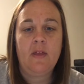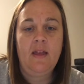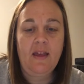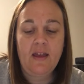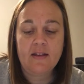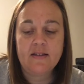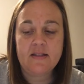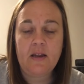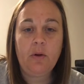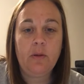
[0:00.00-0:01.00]
Hey guys,
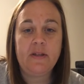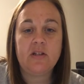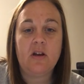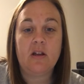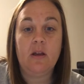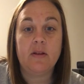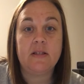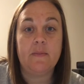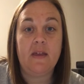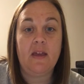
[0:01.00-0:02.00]
today we're going to be talking about
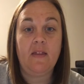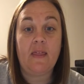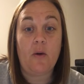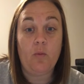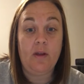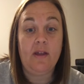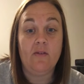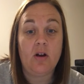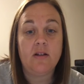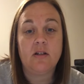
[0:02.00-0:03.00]
something that we have
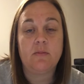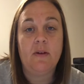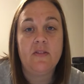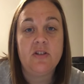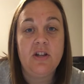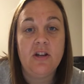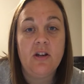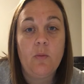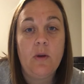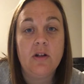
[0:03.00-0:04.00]
already talked about this
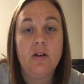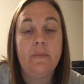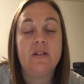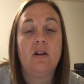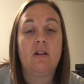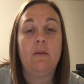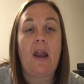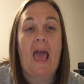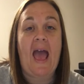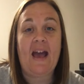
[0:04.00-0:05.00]
year. We are going to be talking
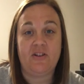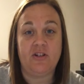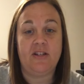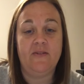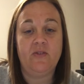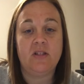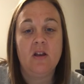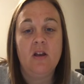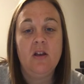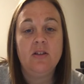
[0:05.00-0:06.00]
about adjectives.
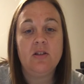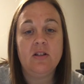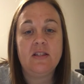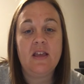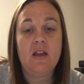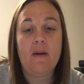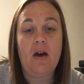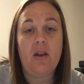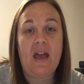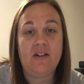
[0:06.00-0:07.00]
So let's think
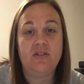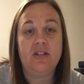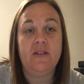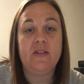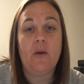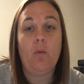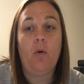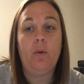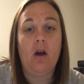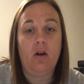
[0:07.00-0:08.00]
about adjectives and
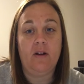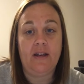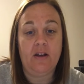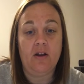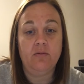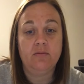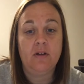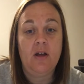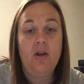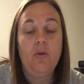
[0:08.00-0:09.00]
what we already know.
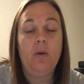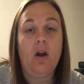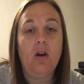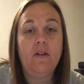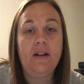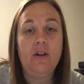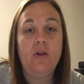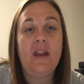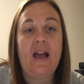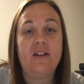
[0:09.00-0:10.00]
We already
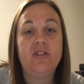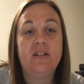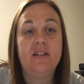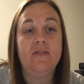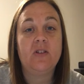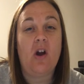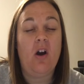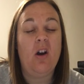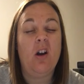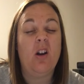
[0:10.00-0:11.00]
know that adjectives
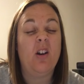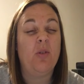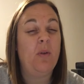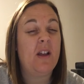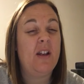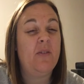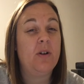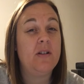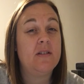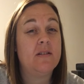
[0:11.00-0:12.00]
are what kind of
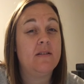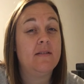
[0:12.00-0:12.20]
words?